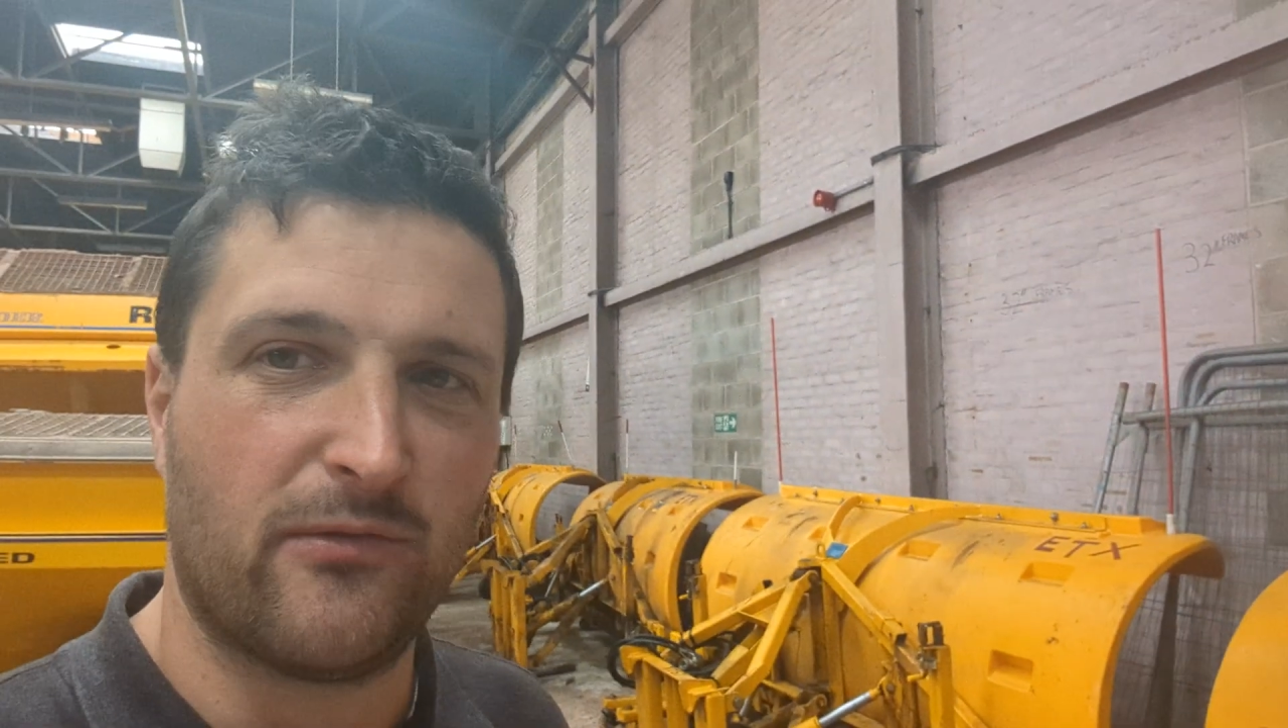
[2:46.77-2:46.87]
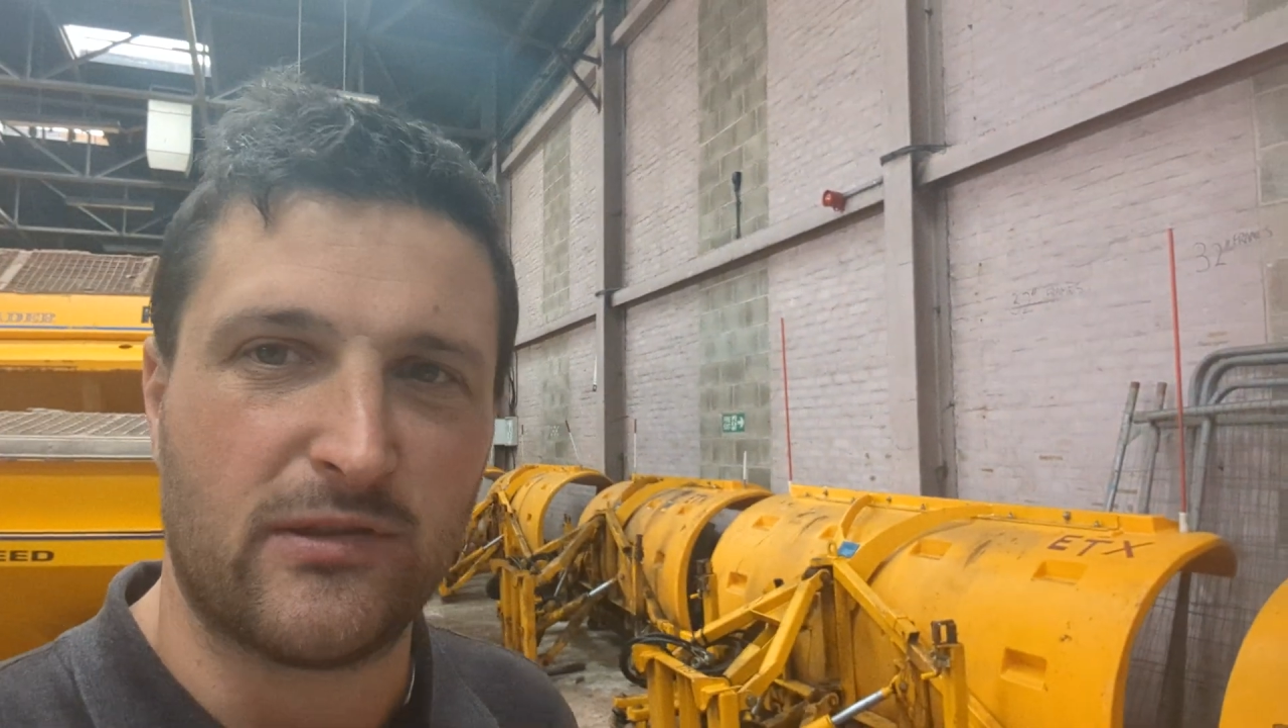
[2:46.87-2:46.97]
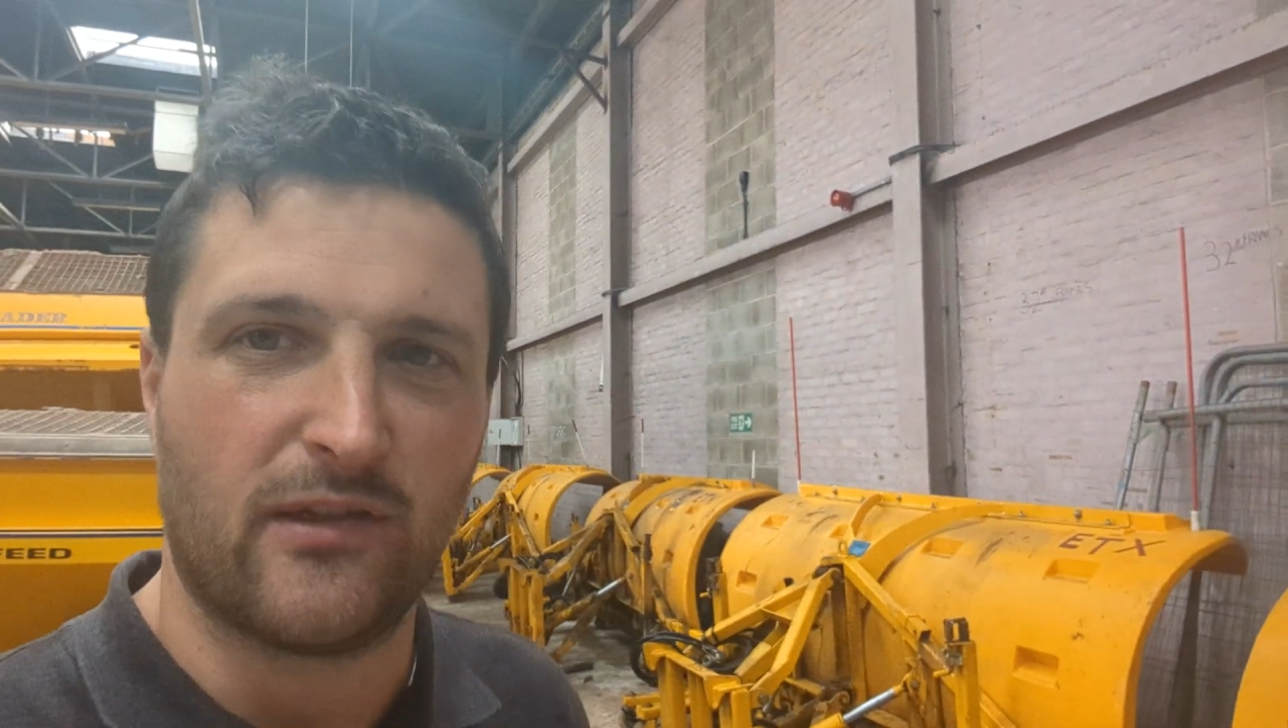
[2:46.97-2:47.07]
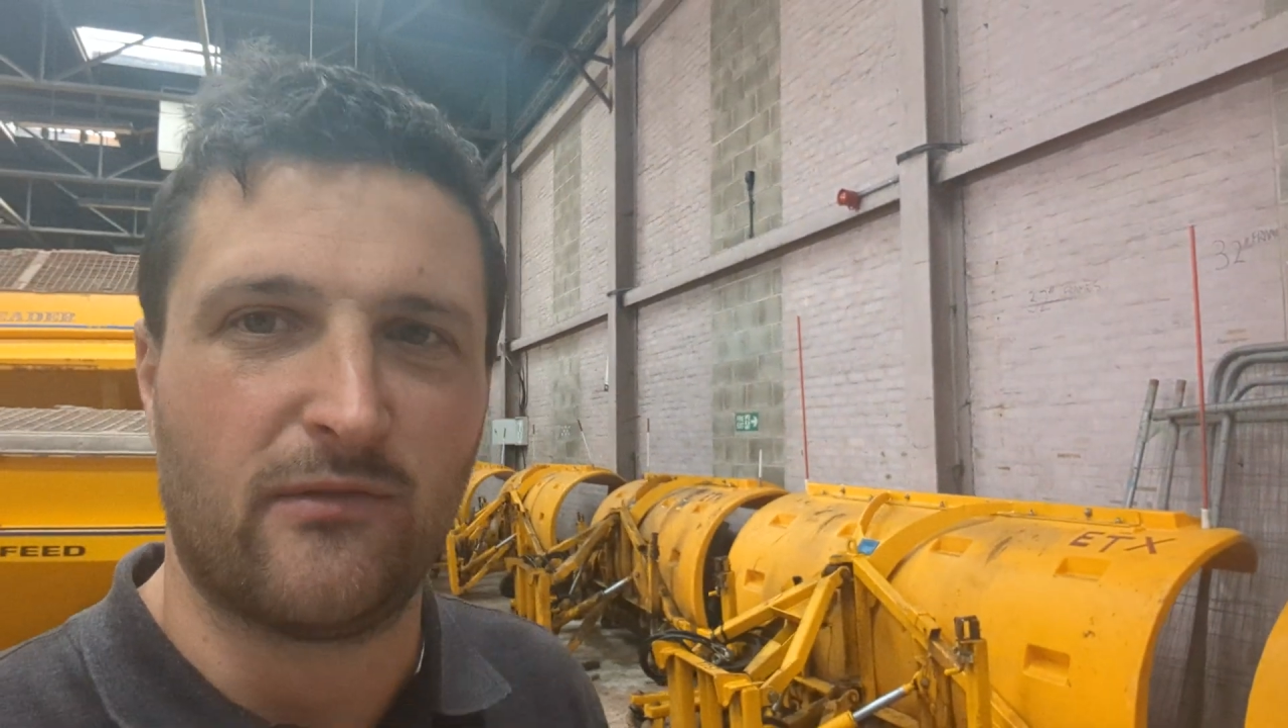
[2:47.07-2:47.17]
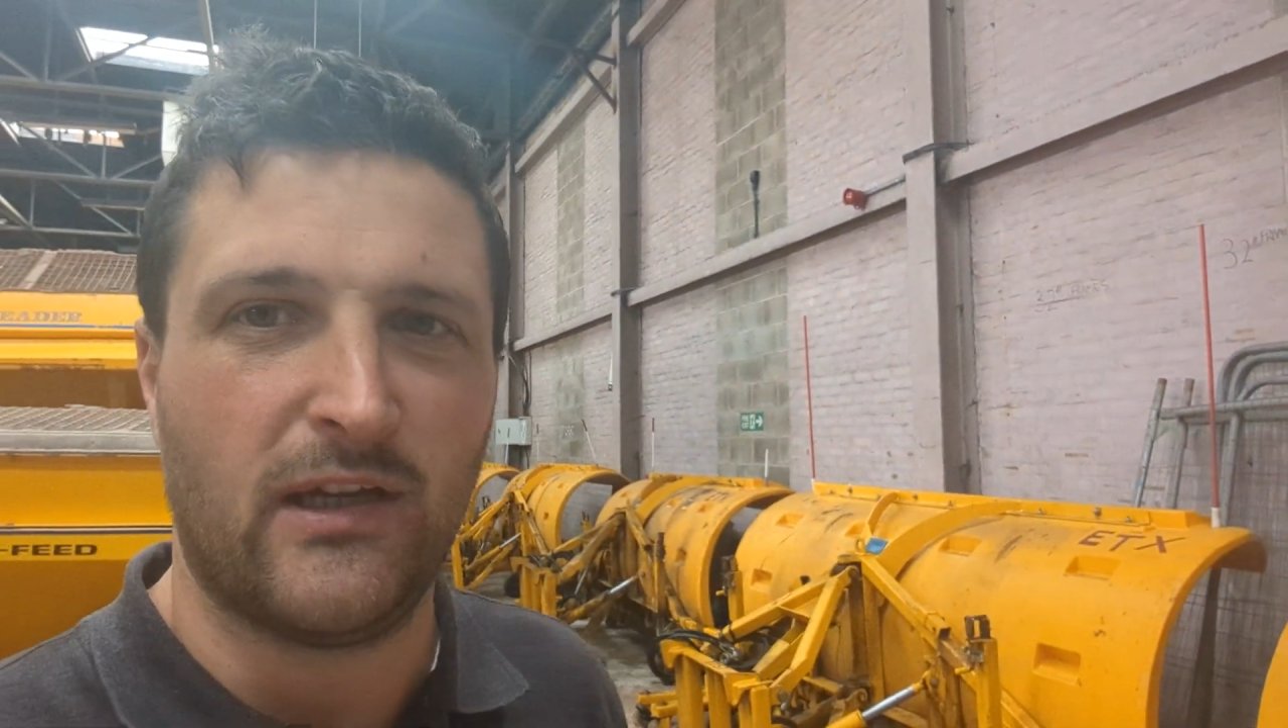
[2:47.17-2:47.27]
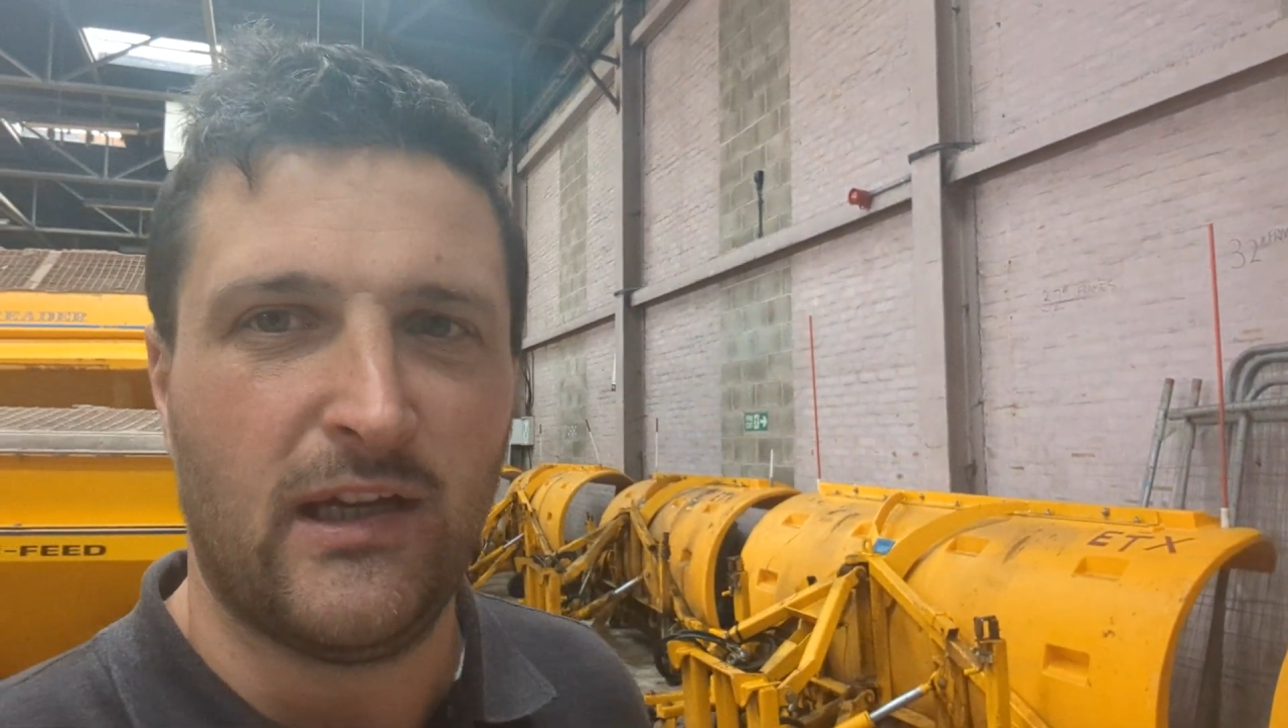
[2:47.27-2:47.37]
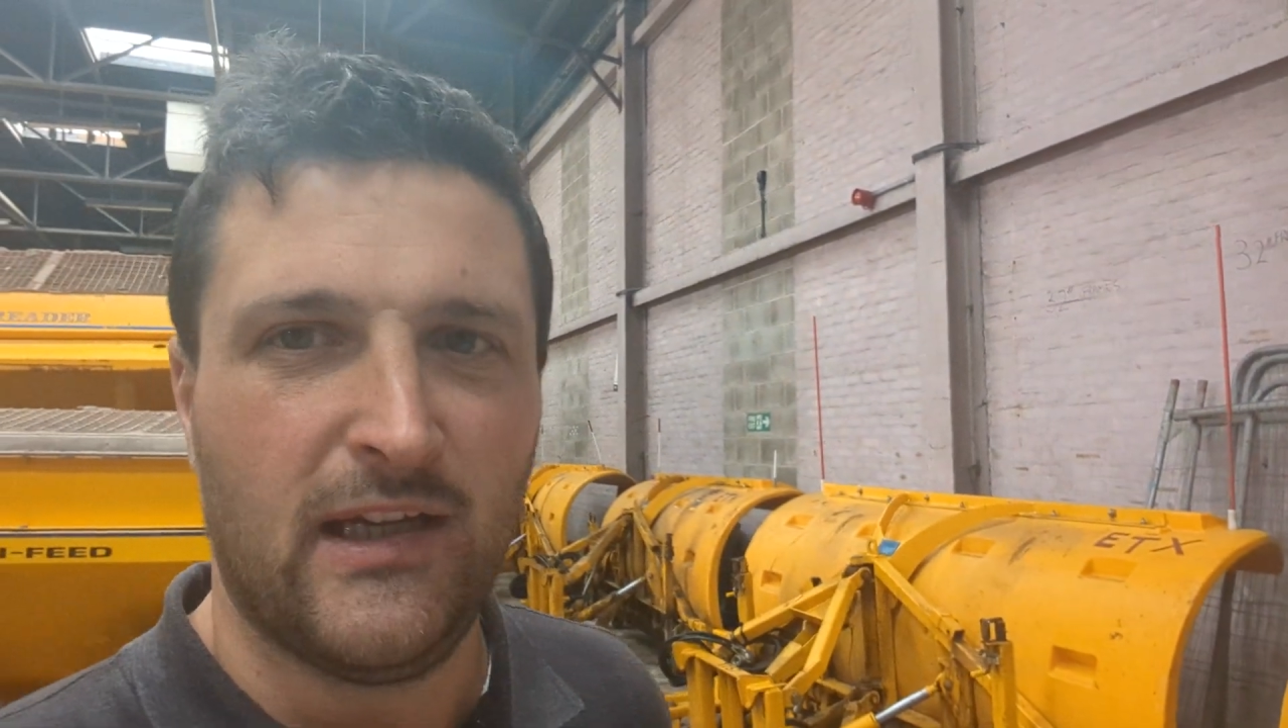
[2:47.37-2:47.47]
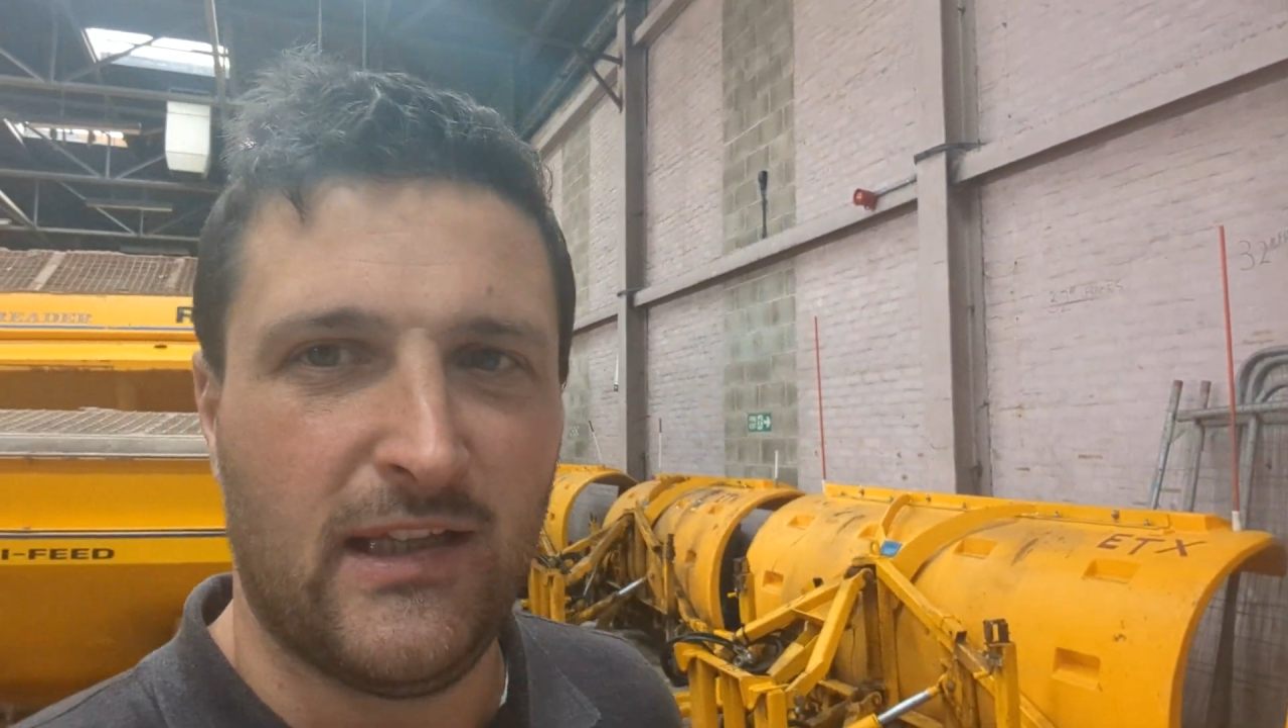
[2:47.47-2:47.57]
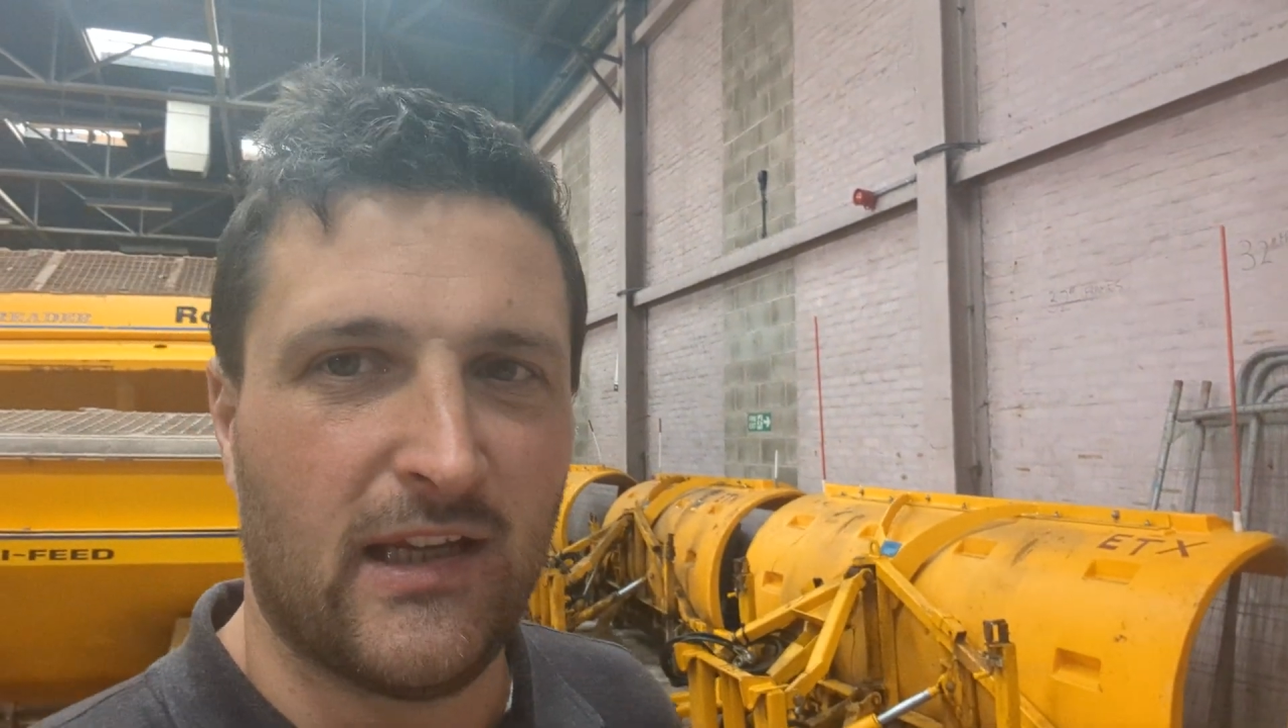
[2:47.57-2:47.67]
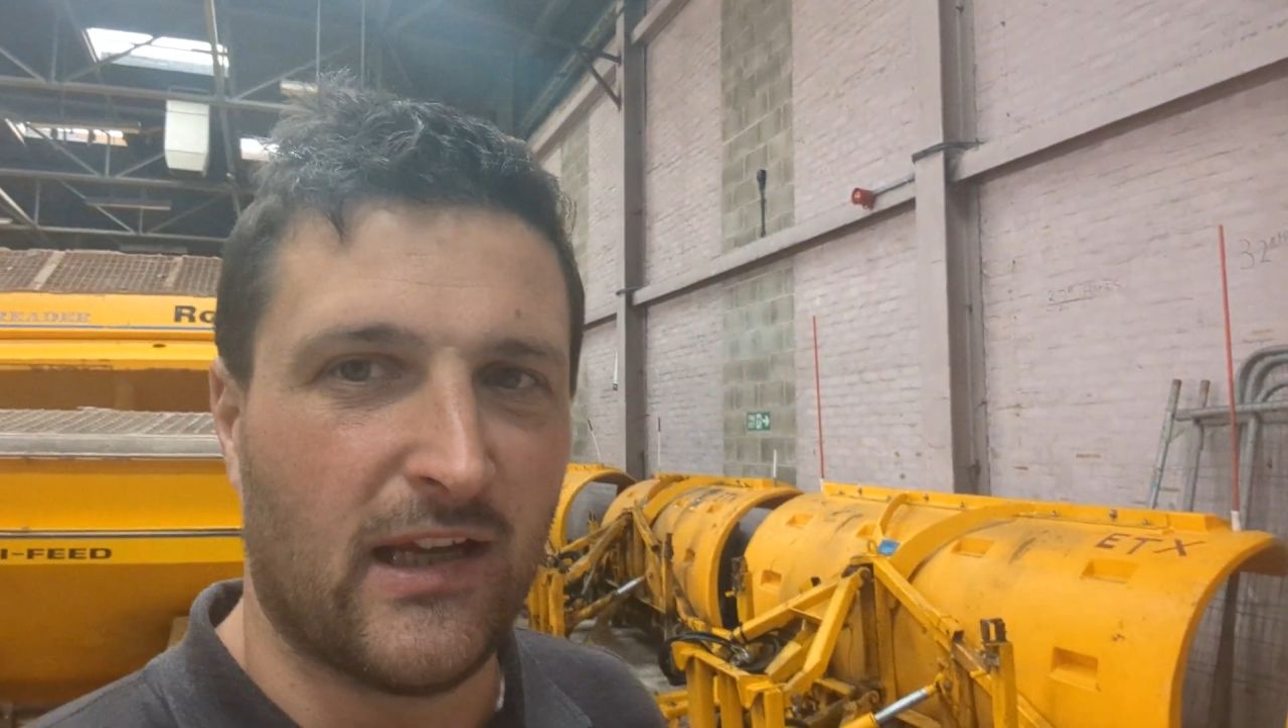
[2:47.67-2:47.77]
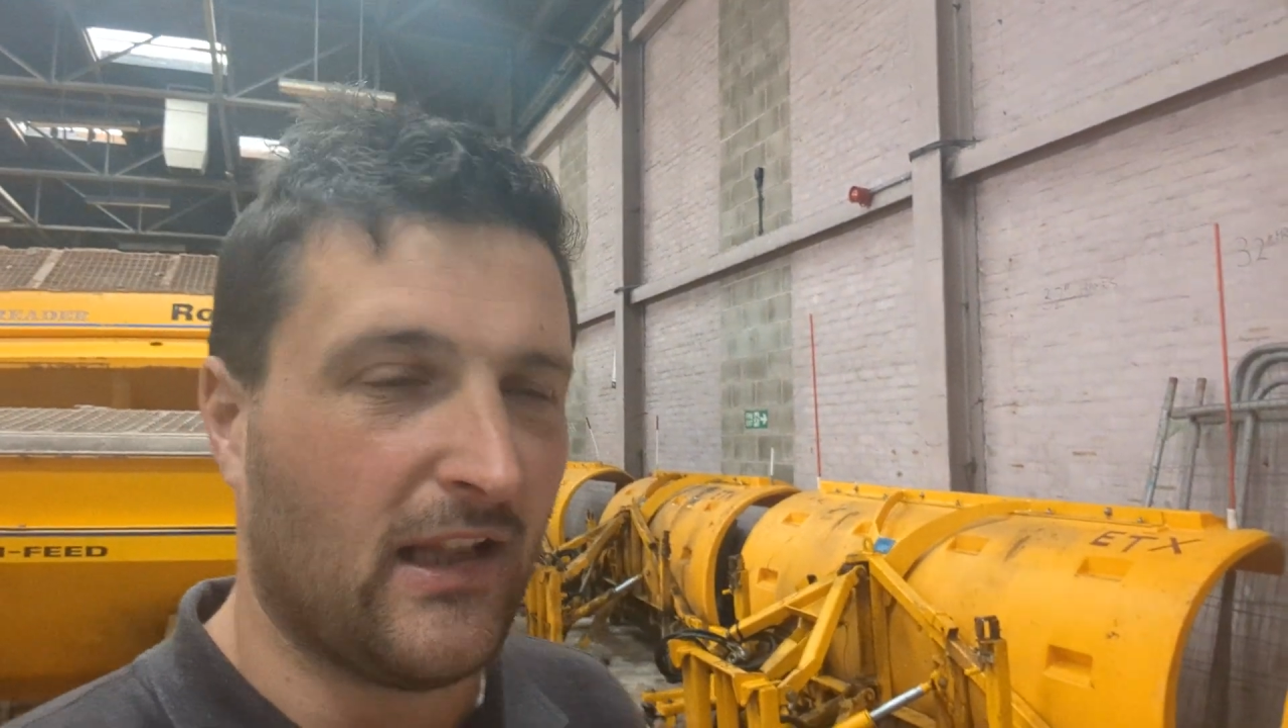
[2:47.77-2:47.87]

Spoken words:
So they get